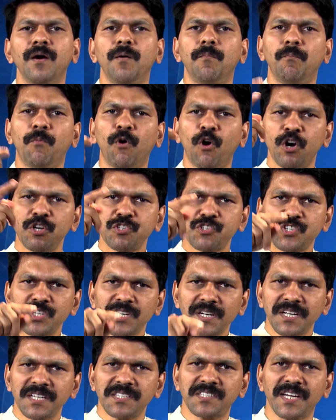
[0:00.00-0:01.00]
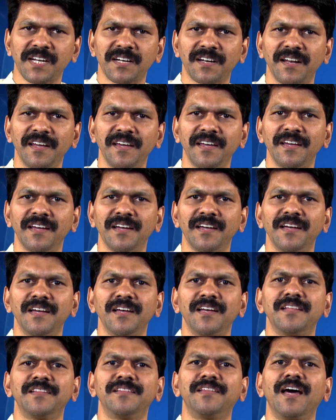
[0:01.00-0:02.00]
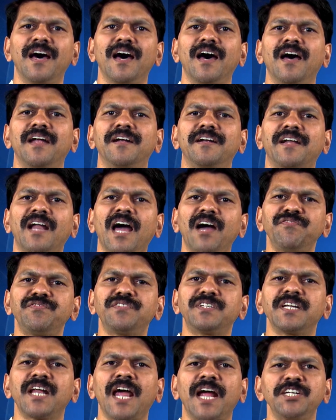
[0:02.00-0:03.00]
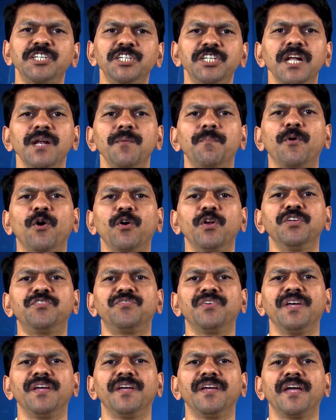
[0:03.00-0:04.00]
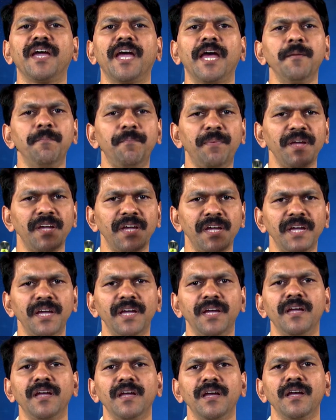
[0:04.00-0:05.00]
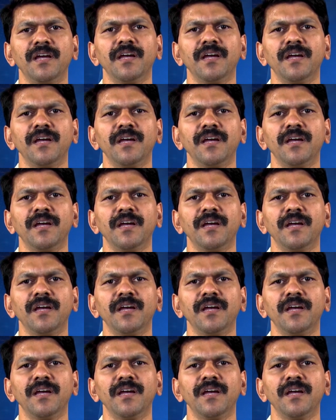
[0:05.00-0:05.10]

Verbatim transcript: Most recently, the draft national policy NPE